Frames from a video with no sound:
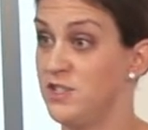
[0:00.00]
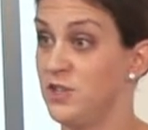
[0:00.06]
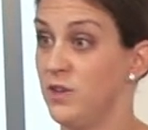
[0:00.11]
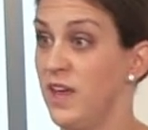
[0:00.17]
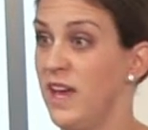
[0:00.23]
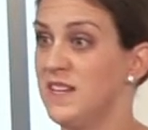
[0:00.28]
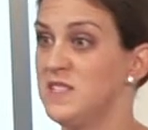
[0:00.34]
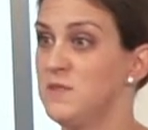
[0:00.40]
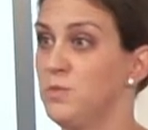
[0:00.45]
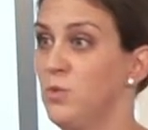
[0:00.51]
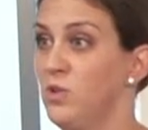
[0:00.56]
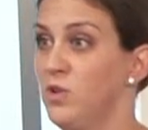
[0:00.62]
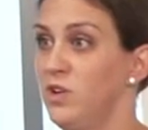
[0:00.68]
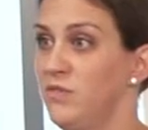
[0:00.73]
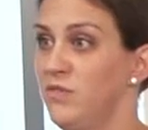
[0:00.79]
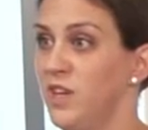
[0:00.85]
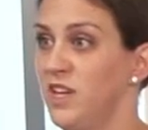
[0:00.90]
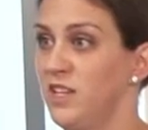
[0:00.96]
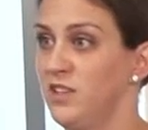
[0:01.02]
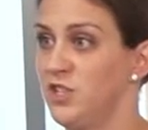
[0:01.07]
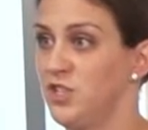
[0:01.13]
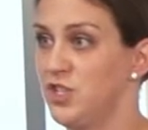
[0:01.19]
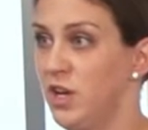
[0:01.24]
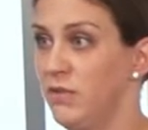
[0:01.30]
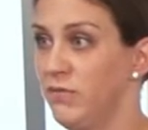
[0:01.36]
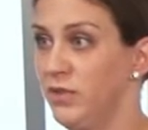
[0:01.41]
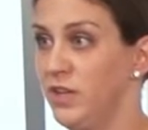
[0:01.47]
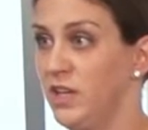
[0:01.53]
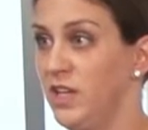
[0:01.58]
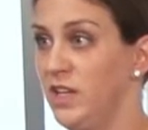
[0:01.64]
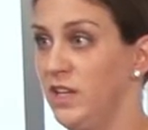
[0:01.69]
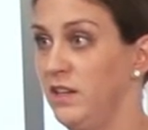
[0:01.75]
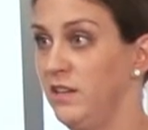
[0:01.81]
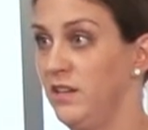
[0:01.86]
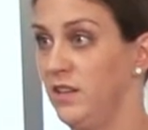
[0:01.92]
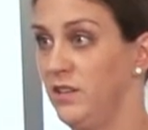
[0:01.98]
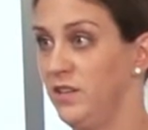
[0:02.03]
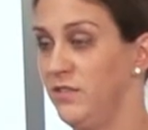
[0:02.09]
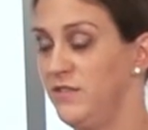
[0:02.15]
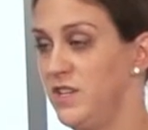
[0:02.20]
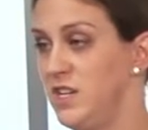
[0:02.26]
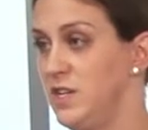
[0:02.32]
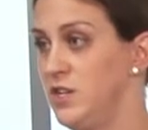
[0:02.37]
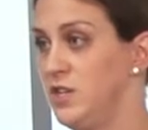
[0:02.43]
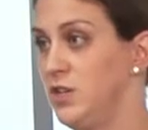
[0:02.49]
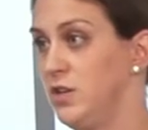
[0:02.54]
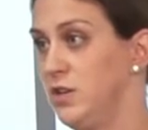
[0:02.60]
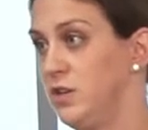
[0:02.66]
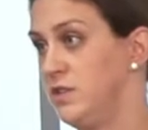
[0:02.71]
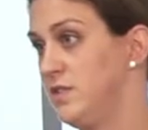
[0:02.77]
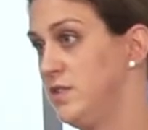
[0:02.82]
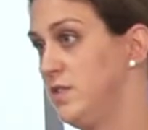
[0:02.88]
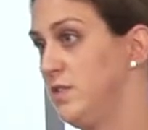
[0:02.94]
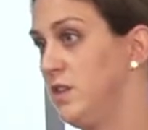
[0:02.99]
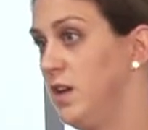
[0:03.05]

So that's more of like the shoveling, the lifting dirt,